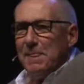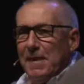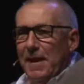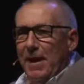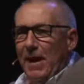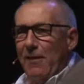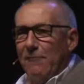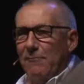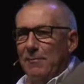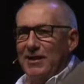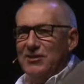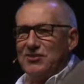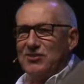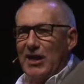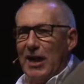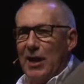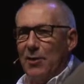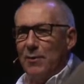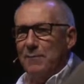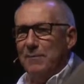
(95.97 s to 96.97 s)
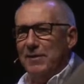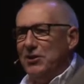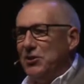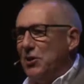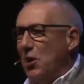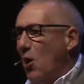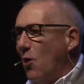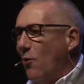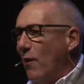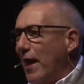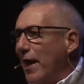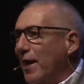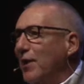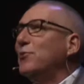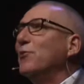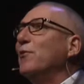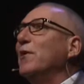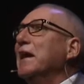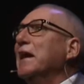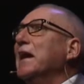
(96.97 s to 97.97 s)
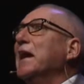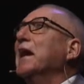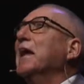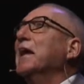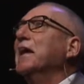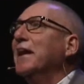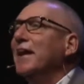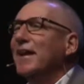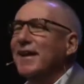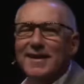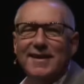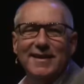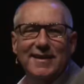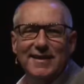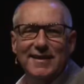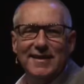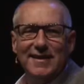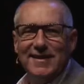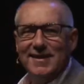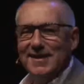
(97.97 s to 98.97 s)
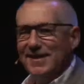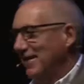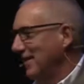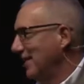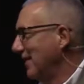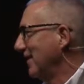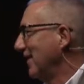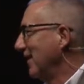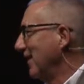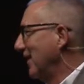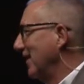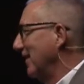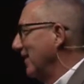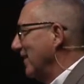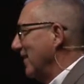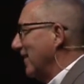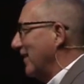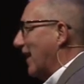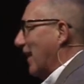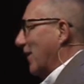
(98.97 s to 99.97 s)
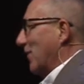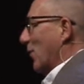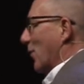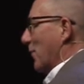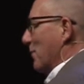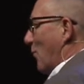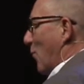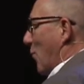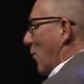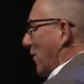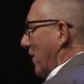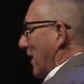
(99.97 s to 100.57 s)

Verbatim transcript: Everybody say it with me Yo, Adrian! Yeah, you got to do it more